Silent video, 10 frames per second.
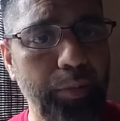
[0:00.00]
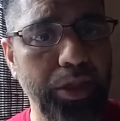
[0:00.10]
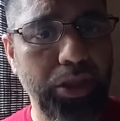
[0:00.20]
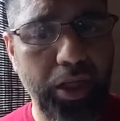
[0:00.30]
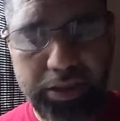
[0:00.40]

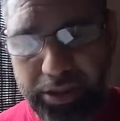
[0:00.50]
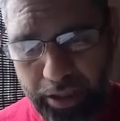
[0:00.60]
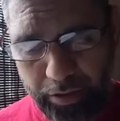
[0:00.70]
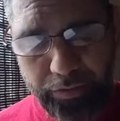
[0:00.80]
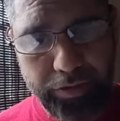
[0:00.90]
amongst
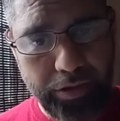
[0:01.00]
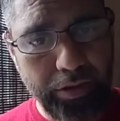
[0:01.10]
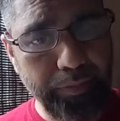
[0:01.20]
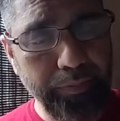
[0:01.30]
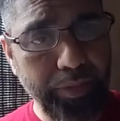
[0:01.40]
ourselves,
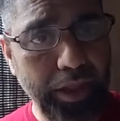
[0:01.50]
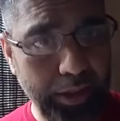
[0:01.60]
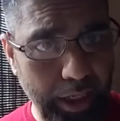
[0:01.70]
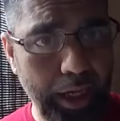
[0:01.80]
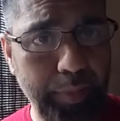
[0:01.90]

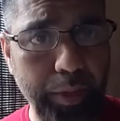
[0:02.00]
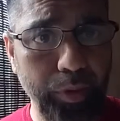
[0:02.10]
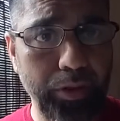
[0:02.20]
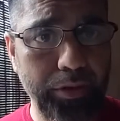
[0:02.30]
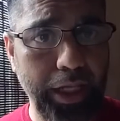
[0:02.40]
the 9
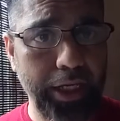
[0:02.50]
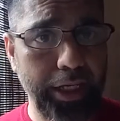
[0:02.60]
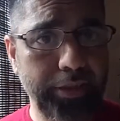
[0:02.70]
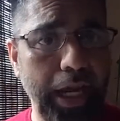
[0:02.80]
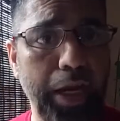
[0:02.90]
people that
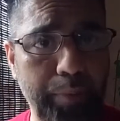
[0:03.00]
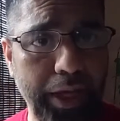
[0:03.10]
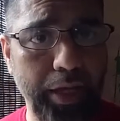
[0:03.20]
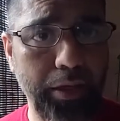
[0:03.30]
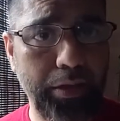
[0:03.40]
he's
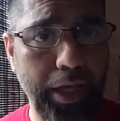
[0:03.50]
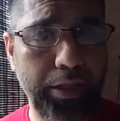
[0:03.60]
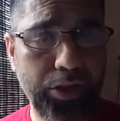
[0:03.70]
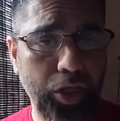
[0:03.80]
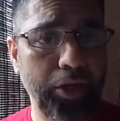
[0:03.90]
handpicking.
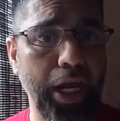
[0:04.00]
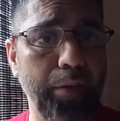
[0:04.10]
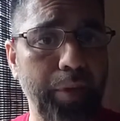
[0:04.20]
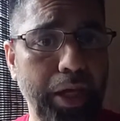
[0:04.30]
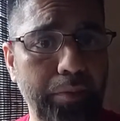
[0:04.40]
He's trying to
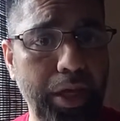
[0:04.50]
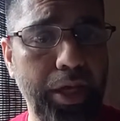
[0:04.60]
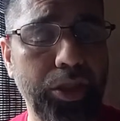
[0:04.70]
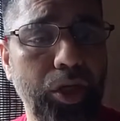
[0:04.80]
handpick me. He's